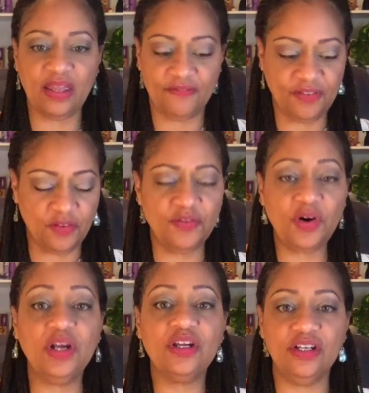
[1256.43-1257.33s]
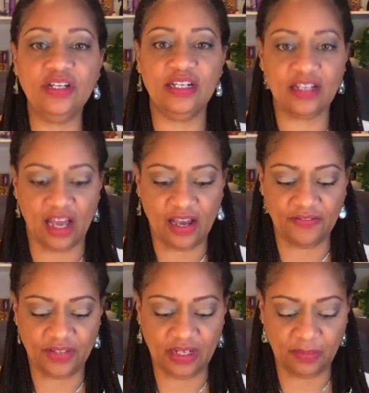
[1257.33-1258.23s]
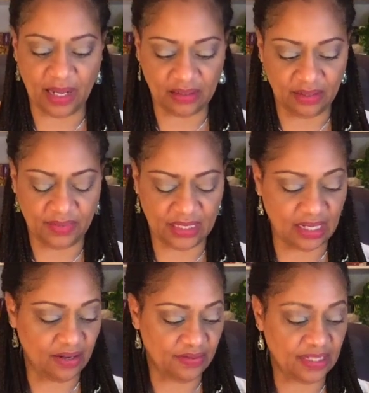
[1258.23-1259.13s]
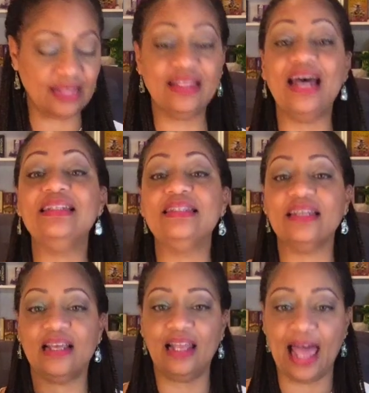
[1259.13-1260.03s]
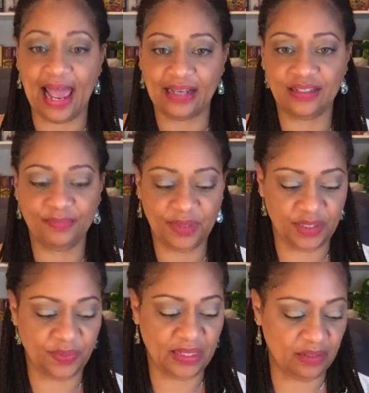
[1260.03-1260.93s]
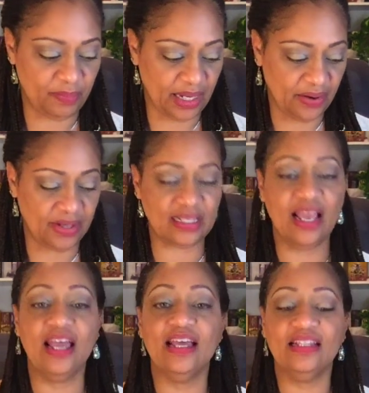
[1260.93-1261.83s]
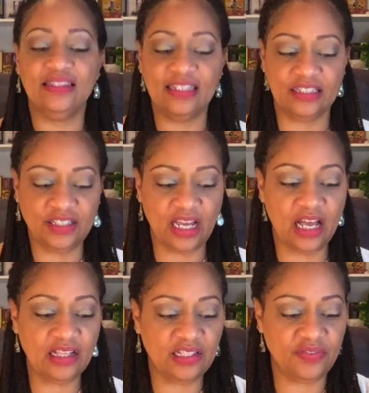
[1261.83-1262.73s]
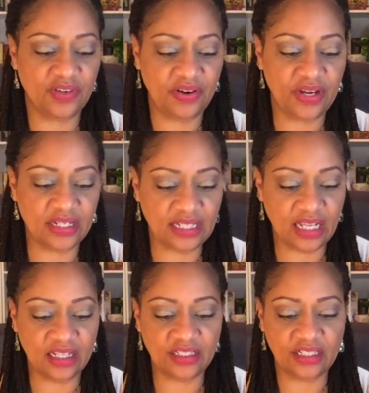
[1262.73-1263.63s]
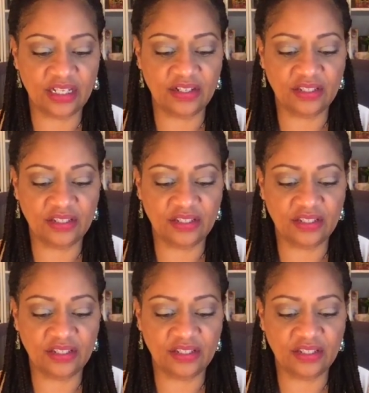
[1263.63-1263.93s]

feel very good and confident about themselves. And that's the clash between the parents. This child is very intelligent.